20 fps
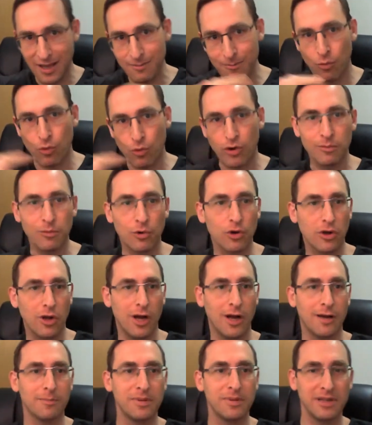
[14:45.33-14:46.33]
more and more
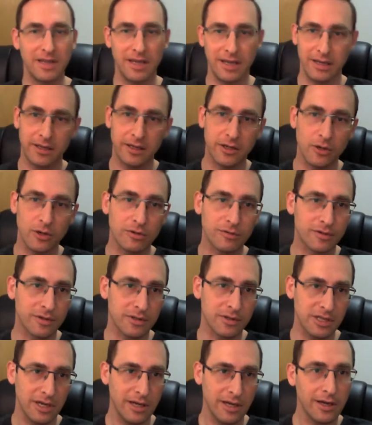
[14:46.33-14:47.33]
complicated
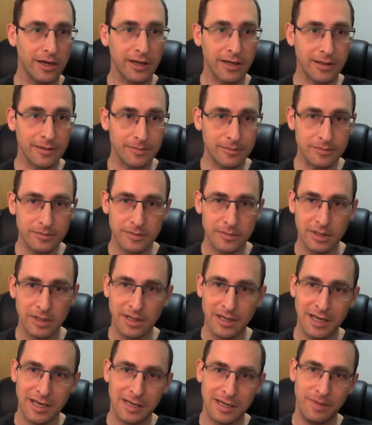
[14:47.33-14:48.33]
over time,
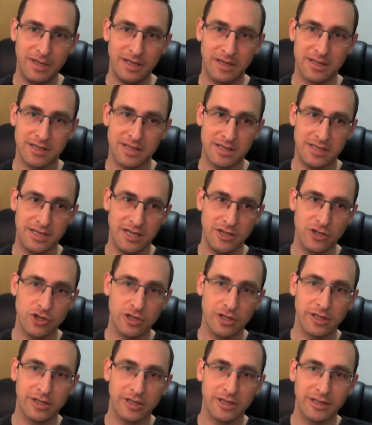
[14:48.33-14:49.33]
because
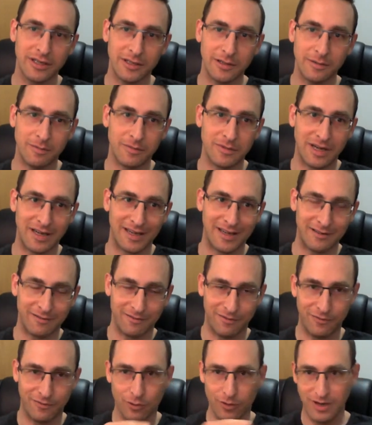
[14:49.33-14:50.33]
essentially
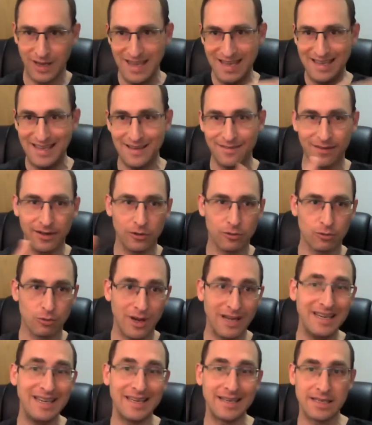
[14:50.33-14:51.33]
for a given
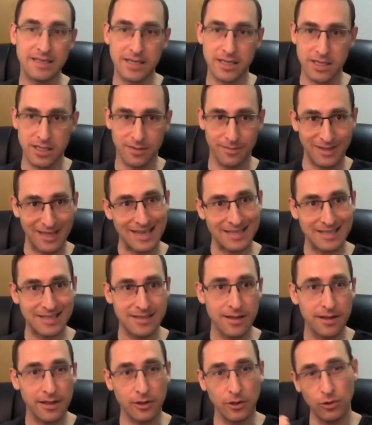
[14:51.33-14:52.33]
running system, that's
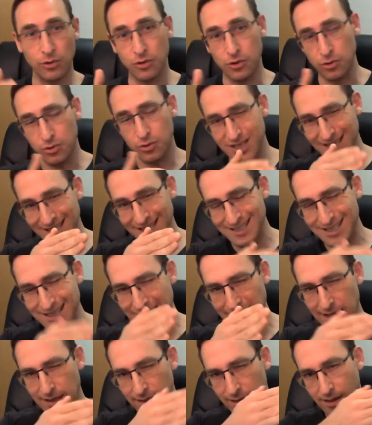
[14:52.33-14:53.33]
the thing, you tend to
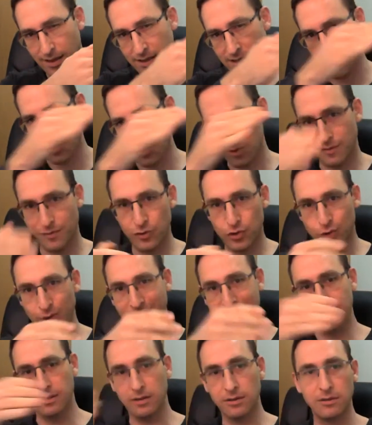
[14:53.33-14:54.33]
get this sort of
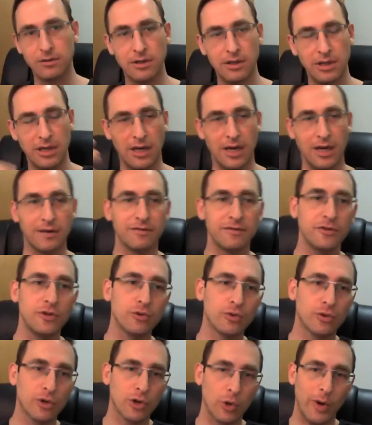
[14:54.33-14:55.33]
trickle of
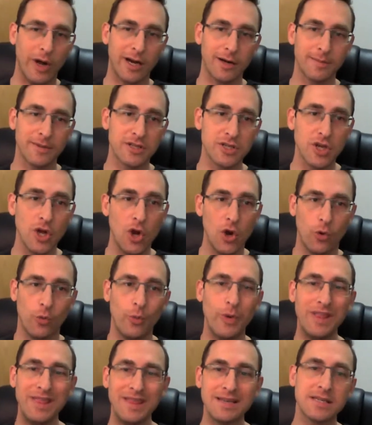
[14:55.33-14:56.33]
new requirements
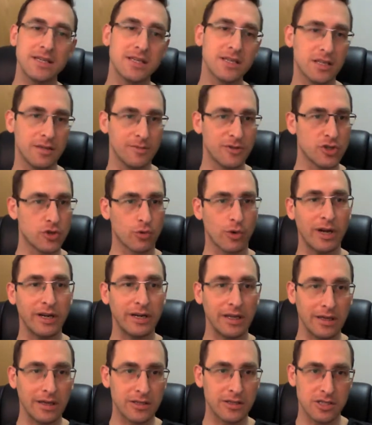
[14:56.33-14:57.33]
when the system is
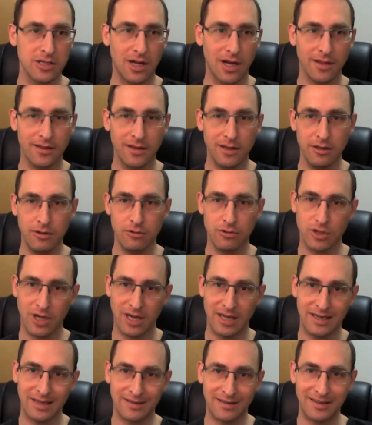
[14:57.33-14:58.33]
running. It's not that you
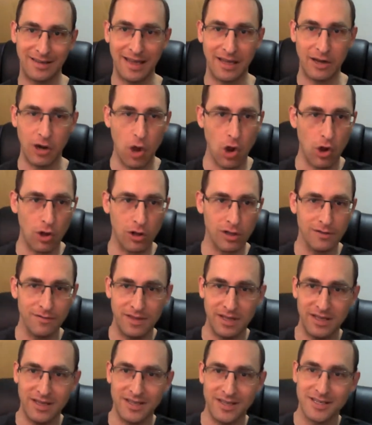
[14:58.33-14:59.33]
kind of get all of
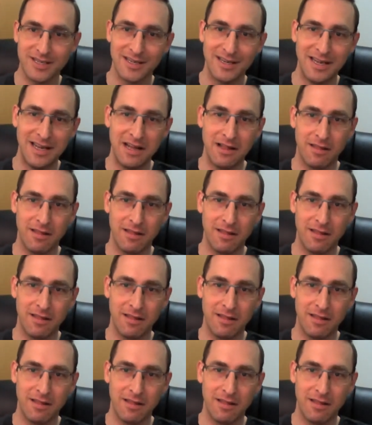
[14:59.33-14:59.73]
these